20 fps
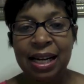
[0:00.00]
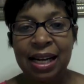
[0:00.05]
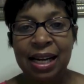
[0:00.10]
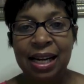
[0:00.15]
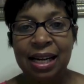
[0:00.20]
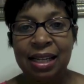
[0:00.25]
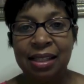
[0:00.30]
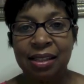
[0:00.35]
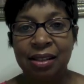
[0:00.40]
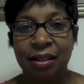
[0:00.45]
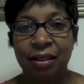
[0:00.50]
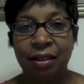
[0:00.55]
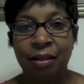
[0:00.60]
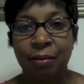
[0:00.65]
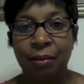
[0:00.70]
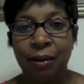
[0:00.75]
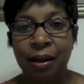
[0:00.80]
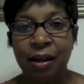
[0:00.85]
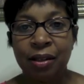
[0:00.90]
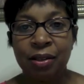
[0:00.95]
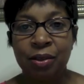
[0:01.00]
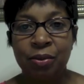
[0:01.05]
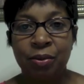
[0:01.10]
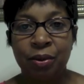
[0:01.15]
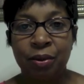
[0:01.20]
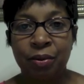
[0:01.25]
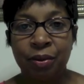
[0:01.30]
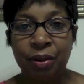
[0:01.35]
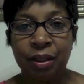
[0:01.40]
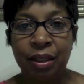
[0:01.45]
And so the blogs
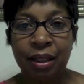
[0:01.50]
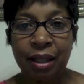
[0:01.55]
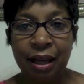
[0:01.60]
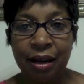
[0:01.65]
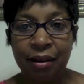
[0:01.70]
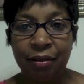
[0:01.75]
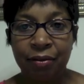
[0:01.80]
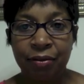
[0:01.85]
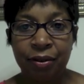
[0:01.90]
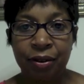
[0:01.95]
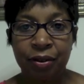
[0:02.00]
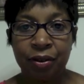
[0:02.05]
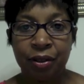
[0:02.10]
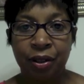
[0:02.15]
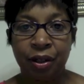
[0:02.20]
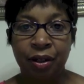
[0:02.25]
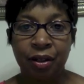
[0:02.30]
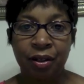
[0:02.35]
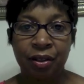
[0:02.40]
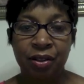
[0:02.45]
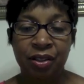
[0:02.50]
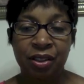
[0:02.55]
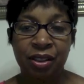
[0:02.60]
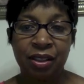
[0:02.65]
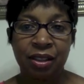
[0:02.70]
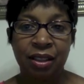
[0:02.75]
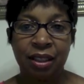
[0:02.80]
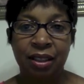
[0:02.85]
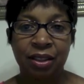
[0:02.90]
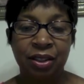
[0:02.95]
were really helpful to her, and she
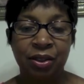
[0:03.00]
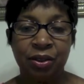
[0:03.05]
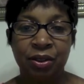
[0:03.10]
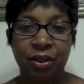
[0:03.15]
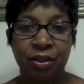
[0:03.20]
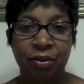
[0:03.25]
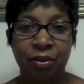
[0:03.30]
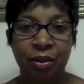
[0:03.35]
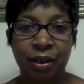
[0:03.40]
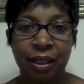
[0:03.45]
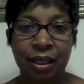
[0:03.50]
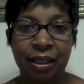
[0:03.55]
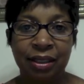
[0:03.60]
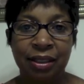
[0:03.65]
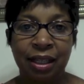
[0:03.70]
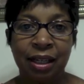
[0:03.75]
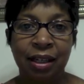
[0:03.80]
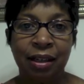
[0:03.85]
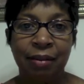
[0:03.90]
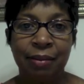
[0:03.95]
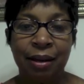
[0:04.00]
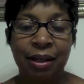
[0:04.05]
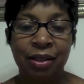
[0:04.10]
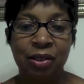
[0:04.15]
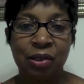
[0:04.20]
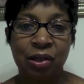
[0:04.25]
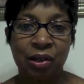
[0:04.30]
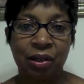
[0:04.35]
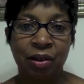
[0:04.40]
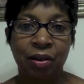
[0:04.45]
says she was really excited about
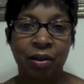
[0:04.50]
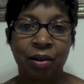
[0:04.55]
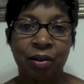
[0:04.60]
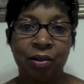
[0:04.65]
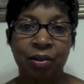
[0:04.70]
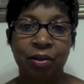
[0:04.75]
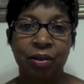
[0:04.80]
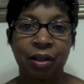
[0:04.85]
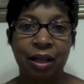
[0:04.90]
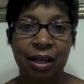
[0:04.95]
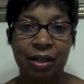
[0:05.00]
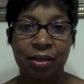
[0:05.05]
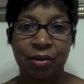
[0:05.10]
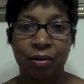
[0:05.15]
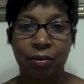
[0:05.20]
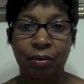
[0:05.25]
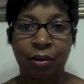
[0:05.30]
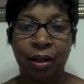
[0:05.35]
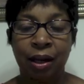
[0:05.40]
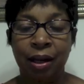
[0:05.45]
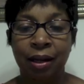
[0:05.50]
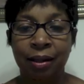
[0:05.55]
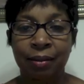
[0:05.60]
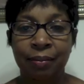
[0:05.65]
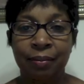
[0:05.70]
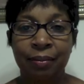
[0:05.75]
starting her own classroom blog.